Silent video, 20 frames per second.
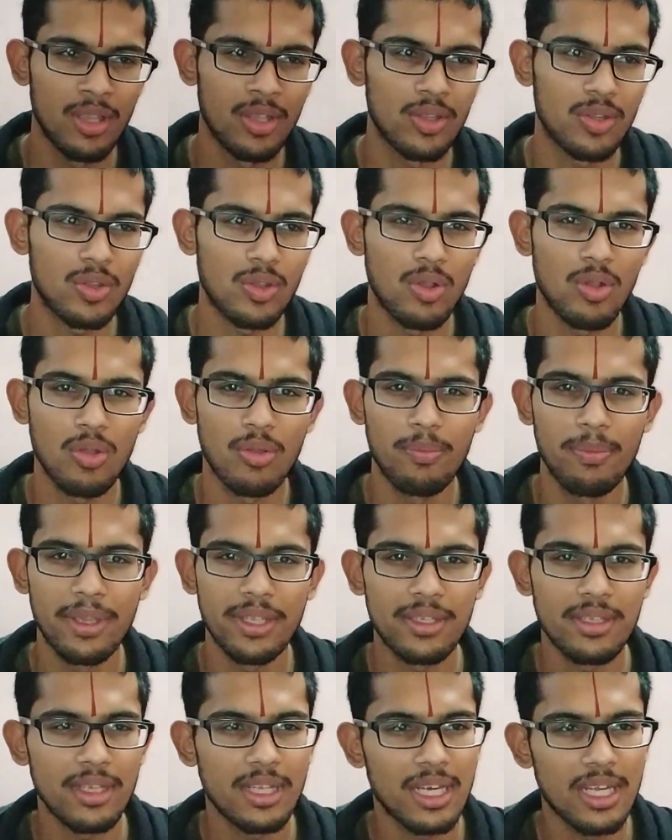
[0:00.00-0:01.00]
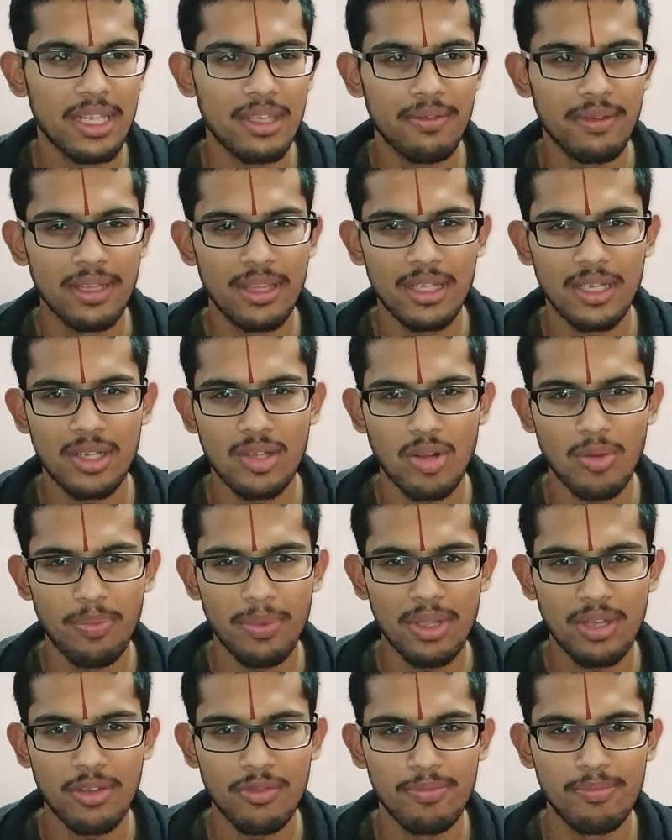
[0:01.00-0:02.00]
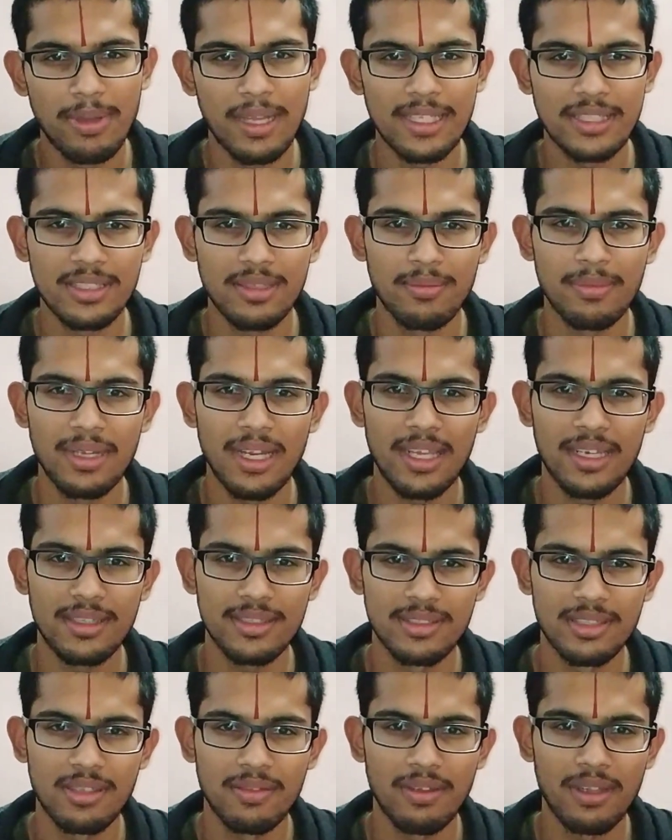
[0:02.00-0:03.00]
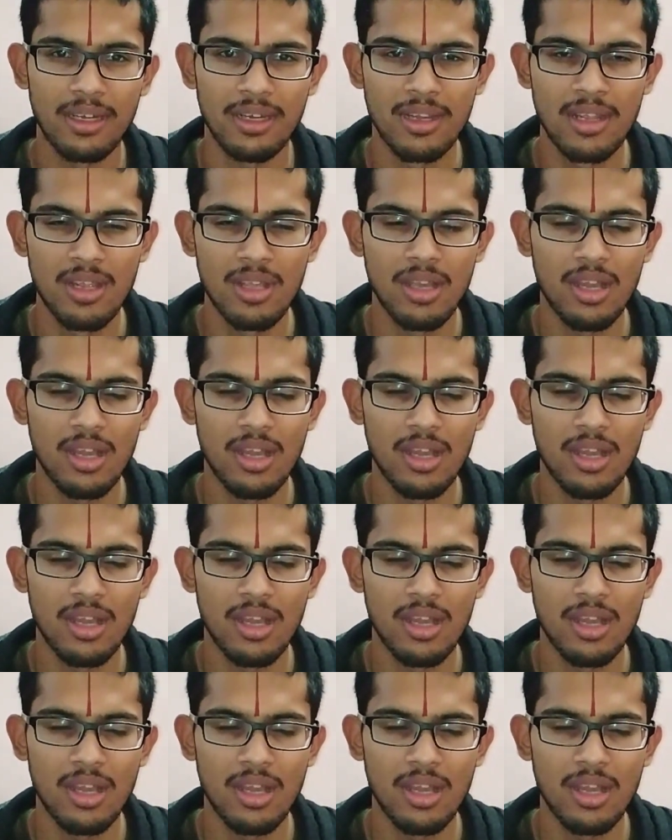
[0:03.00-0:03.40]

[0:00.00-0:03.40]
So basically, when the topic of batch seminar is given,